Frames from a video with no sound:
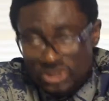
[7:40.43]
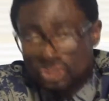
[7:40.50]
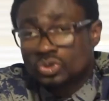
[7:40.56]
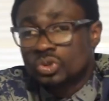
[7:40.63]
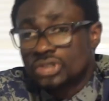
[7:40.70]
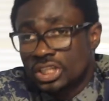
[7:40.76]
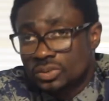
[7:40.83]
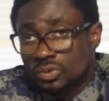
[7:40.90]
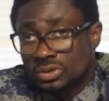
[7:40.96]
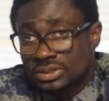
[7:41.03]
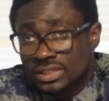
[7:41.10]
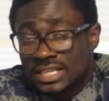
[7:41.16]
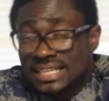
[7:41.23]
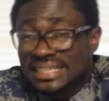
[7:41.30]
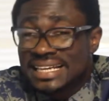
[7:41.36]
such as what
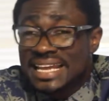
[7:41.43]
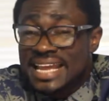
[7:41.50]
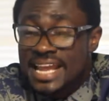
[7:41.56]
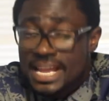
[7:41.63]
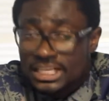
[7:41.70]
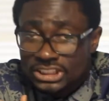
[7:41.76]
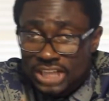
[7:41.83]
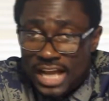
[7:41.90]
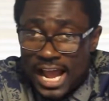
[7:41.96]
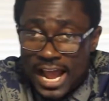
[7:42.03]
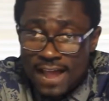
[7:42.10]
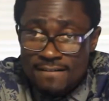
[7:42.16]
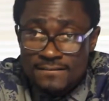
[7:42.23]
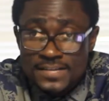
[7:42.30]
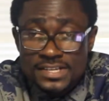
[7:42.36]
the
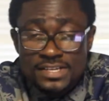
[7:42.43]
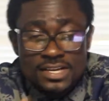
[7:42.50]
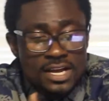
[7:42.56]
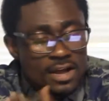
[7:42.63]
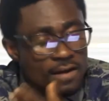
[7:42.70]
HIV